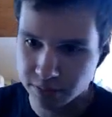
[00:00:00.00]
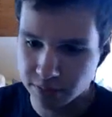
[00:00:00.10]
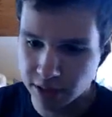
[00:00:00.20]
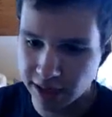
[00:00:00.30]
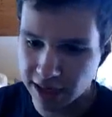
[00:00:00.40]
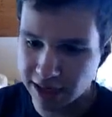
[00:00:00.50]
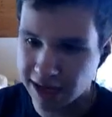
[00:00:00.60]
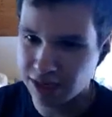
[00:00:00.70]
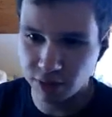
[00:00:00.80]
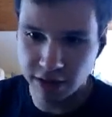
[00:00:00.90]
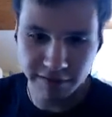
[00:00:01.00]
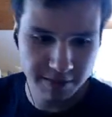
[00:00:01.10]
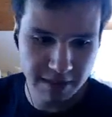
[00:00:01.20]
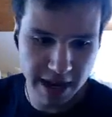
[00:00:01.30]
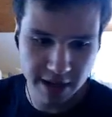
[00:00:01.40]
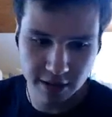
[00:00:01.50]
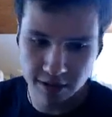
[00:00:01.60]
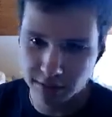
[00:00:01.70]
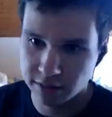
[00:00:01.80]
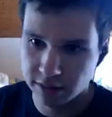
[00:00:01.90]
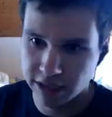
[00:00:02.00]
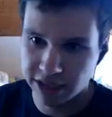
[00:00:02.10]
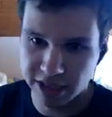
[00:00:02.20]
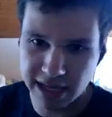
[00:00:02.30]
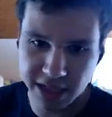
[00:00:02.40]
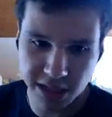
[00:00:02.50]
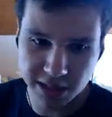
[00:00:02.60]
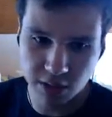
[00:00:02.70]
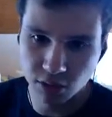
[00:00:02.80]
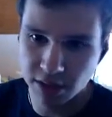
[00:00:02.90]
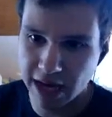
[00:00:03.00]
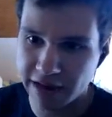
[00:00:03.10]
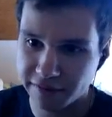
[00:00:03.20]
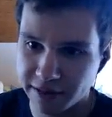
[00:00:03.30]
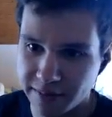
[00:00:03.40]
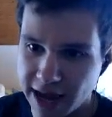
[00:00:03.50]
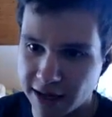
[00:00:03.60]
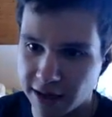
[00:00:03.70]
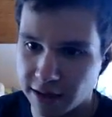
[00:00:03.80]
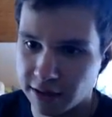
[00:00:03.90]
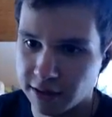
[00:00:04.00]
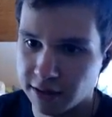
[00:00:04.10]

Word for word: I, I, I don't have the mana. I just I just don't have the mana.